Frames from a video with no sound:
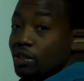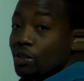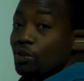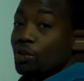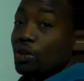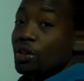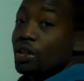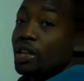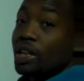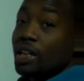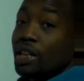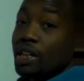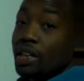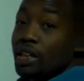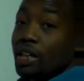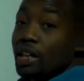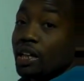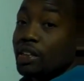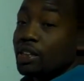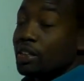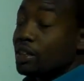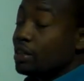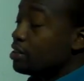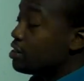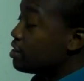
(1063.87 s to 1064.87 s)
so cleanly
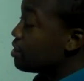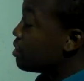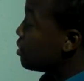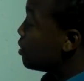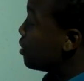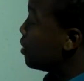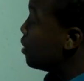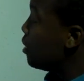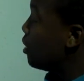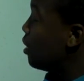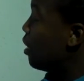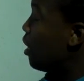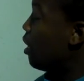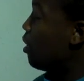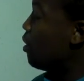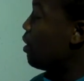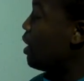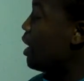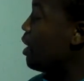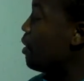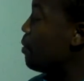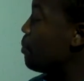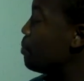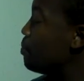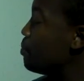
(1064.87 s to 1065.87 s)
like this.
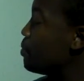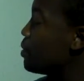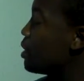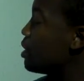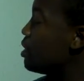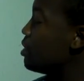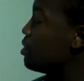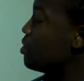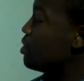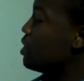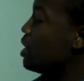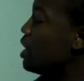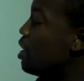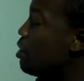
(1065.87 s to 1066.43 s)
Alright? So